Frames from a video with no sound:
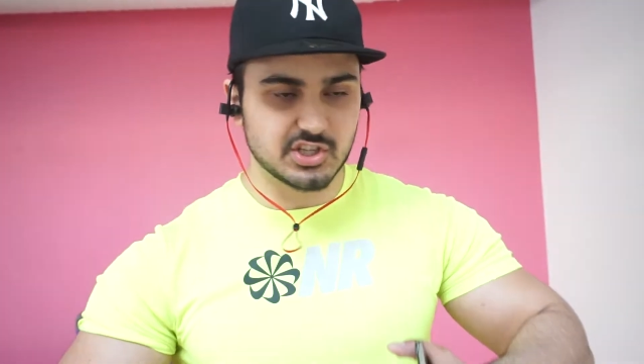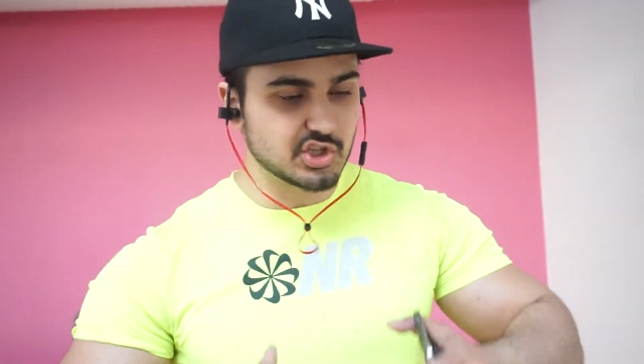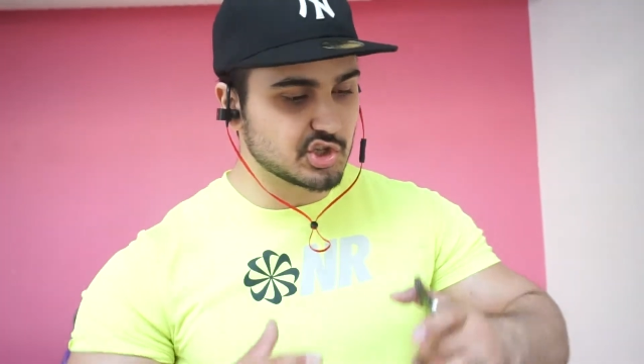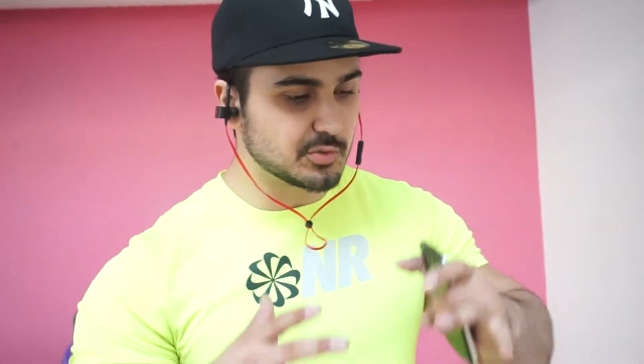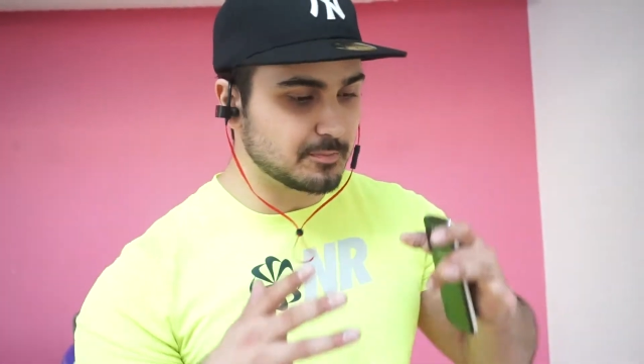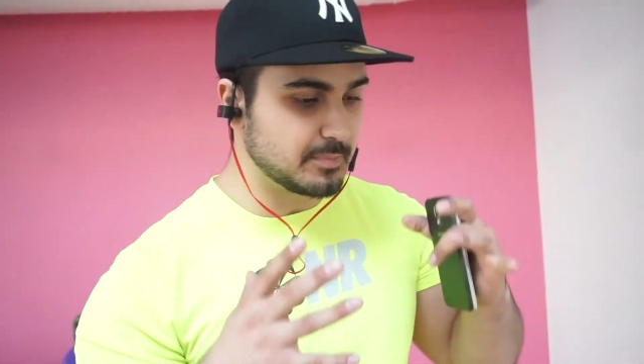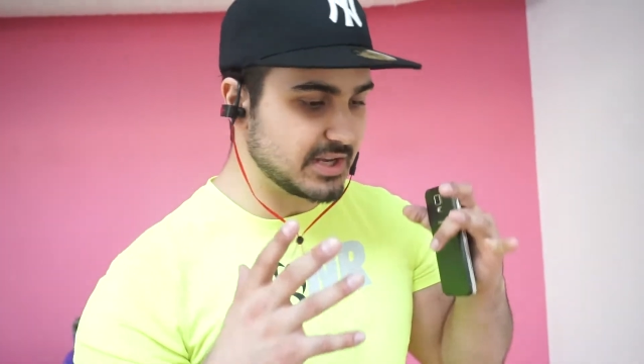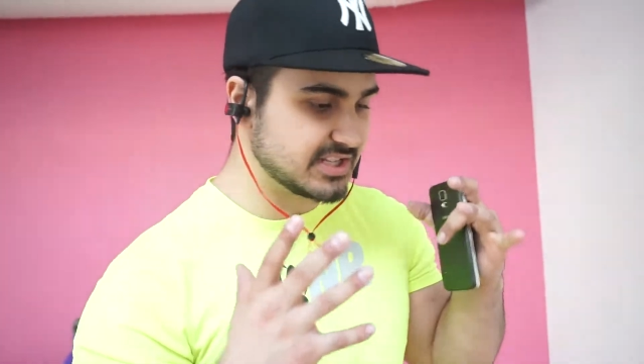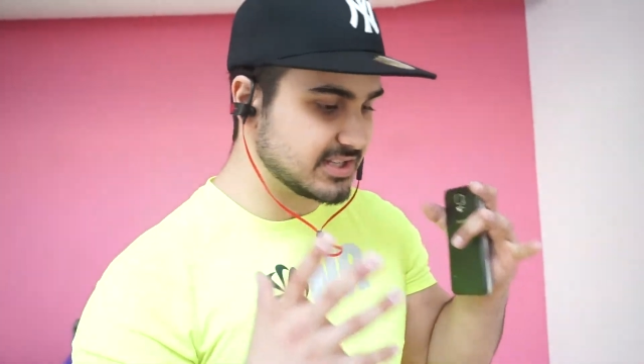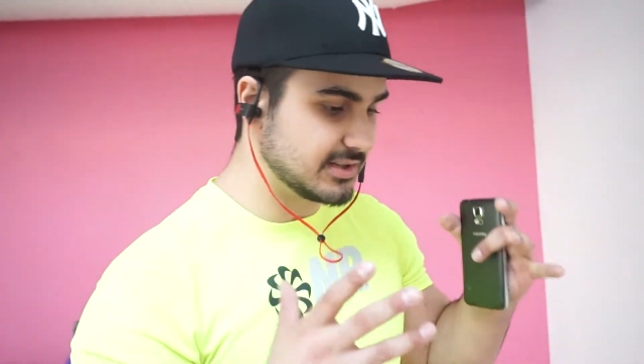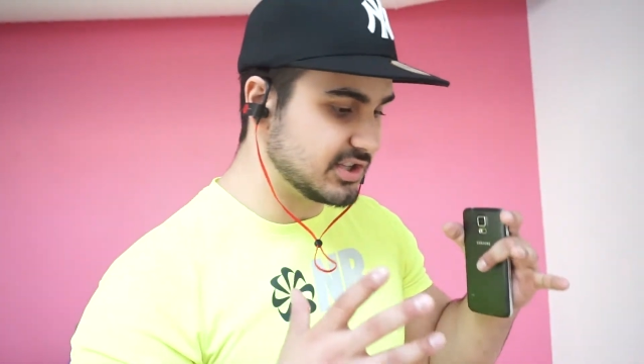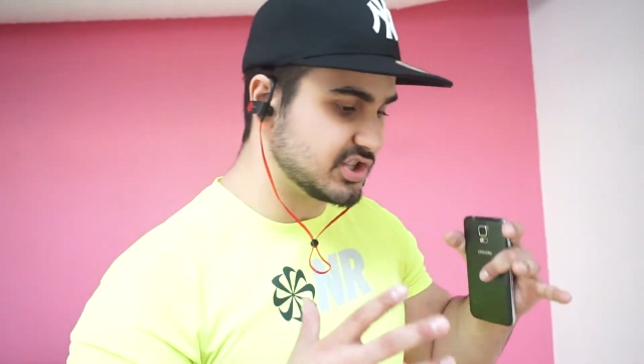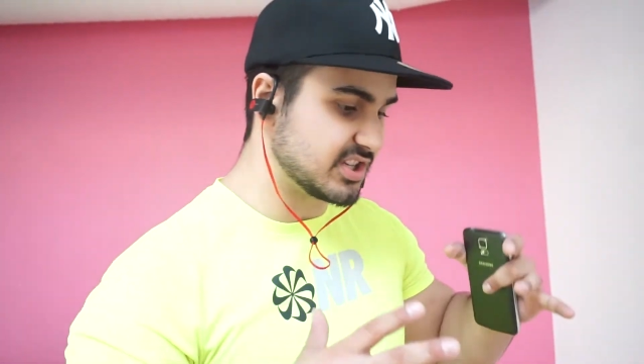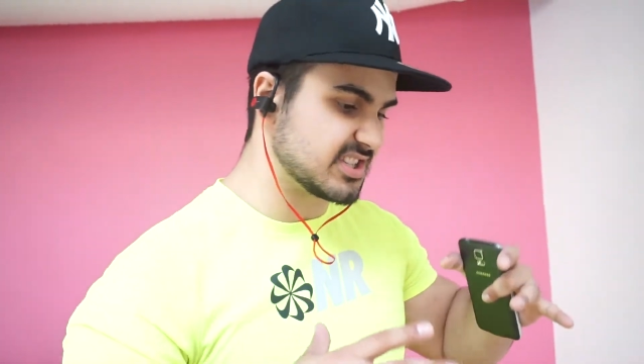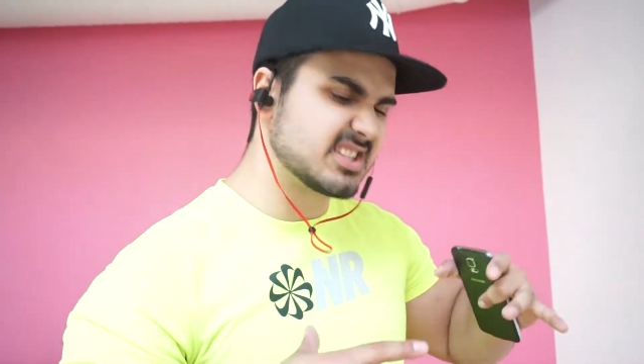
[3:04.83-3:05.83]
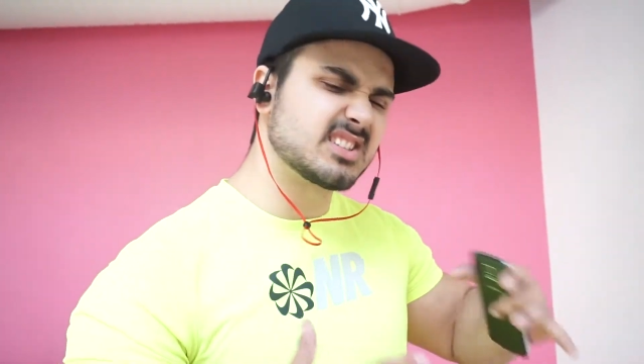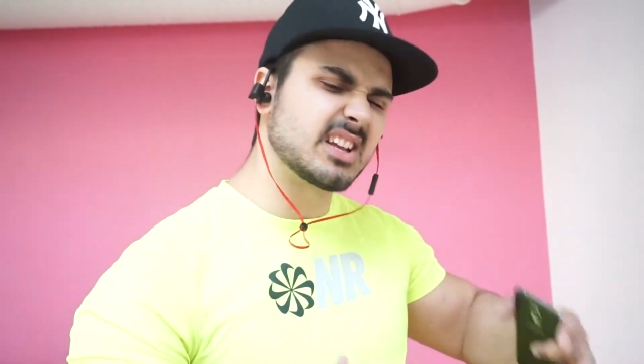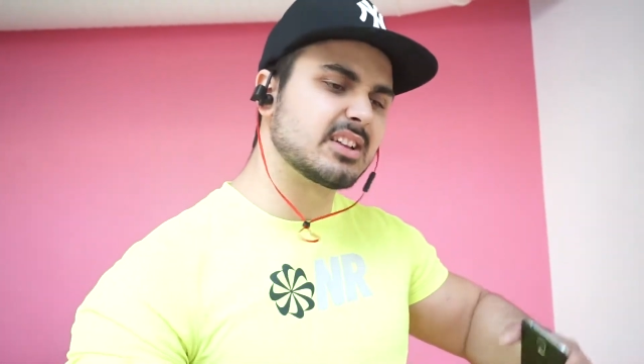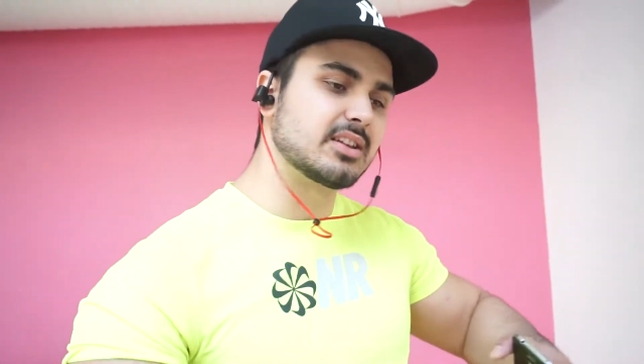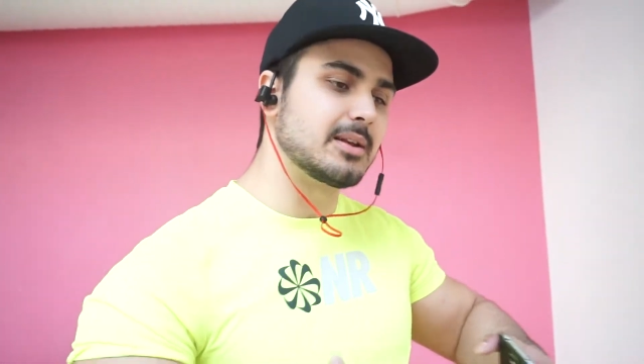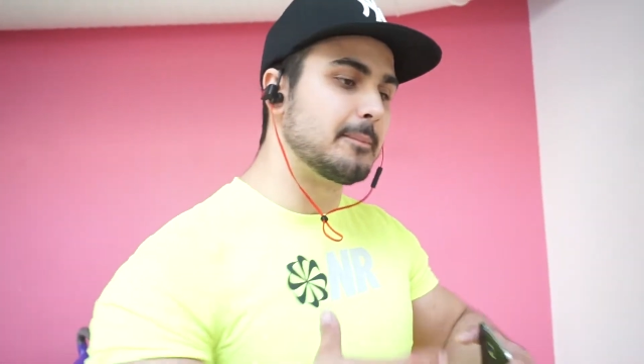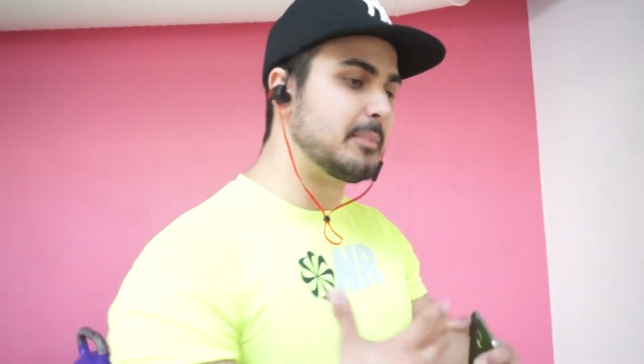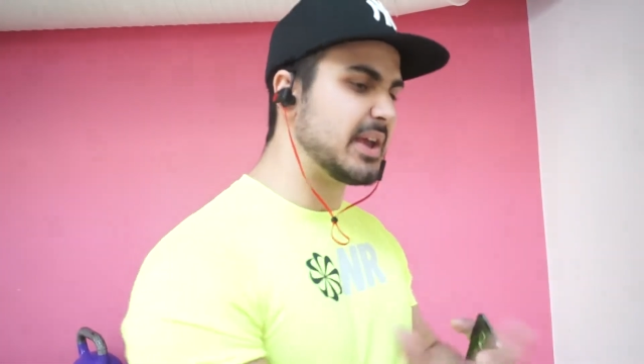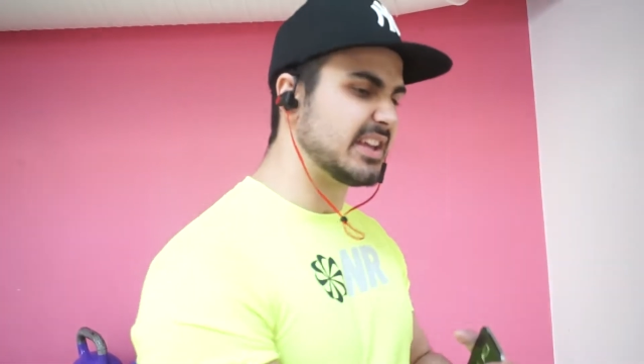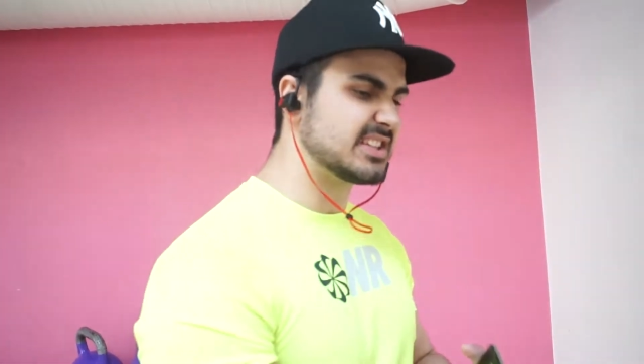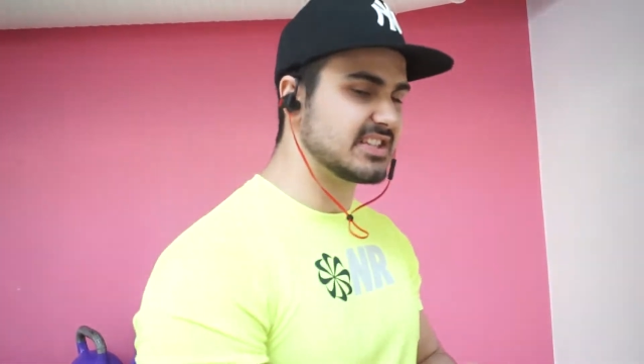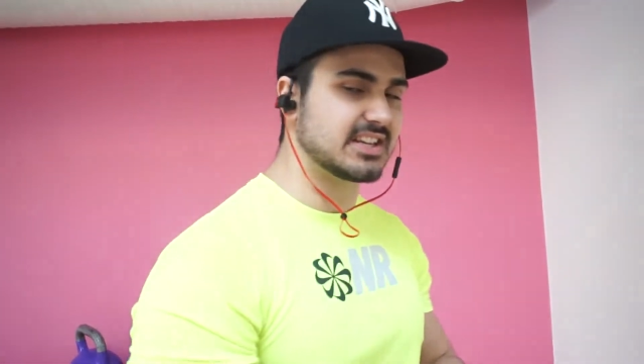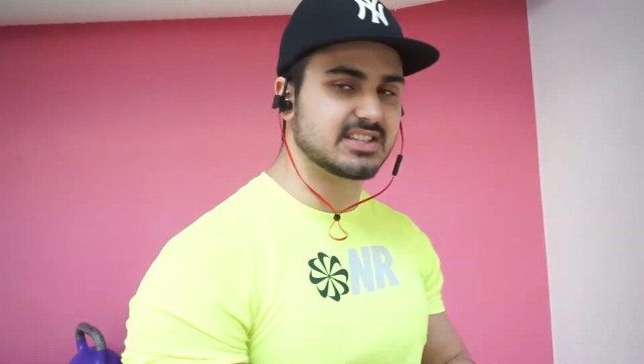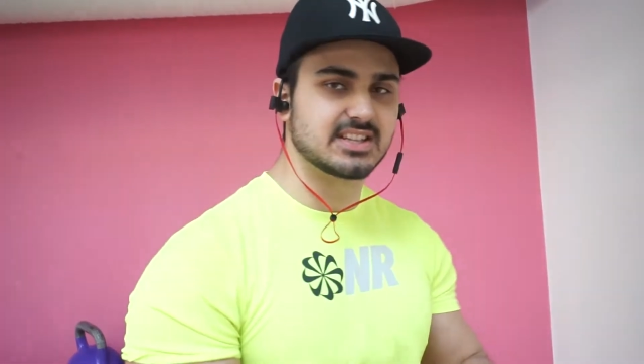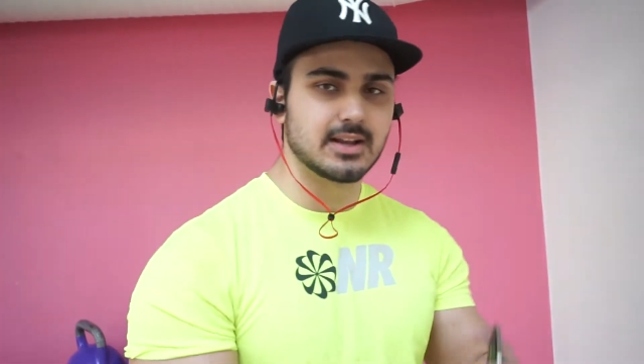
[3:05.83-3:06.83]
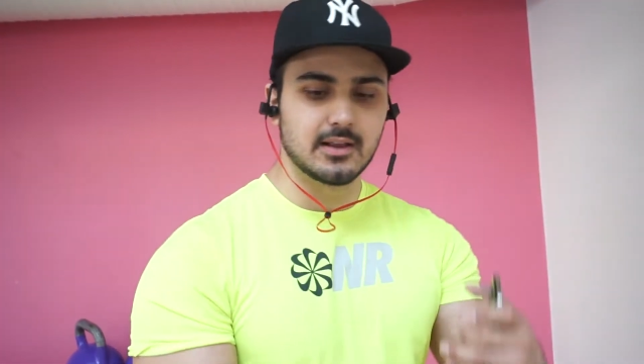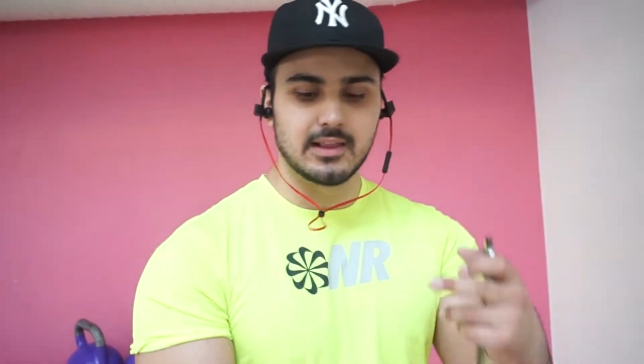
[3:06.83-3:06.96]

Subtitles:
you should basically just stick to the basics,